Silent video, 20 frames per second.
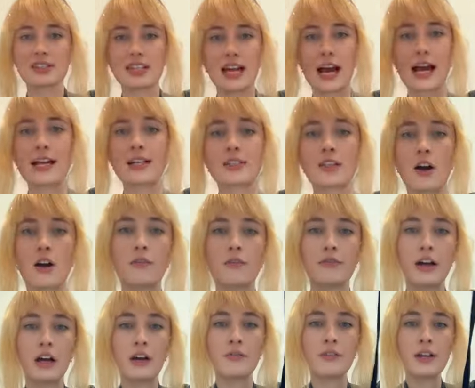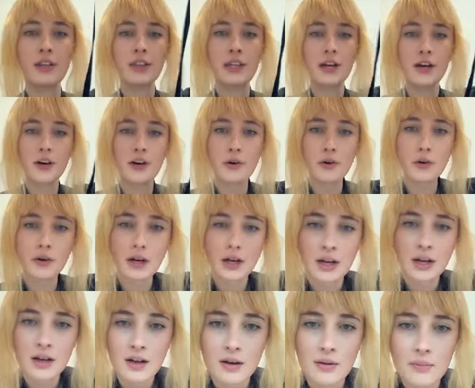sides are velvet though,
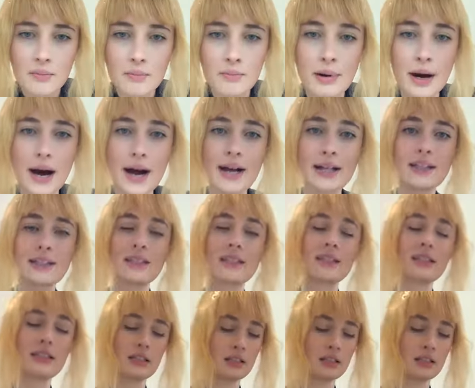but